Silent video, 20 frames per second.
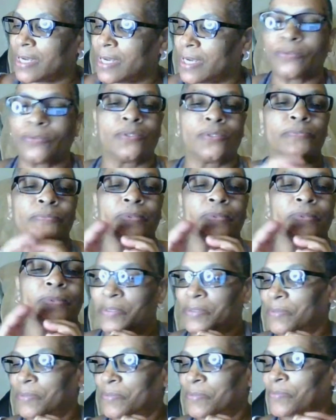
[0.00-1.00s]
They're still stuck
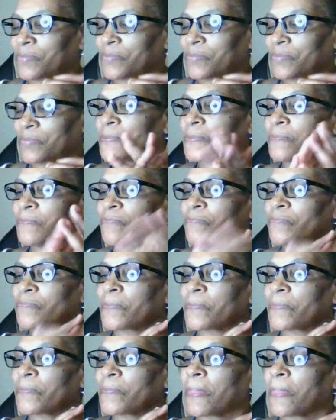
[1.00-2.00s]
on us.
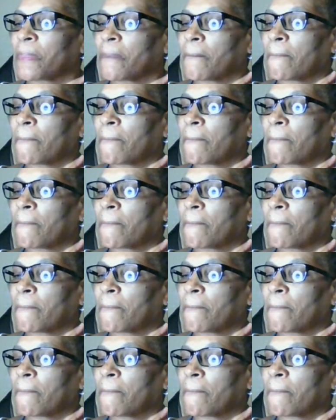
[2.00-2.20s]
48.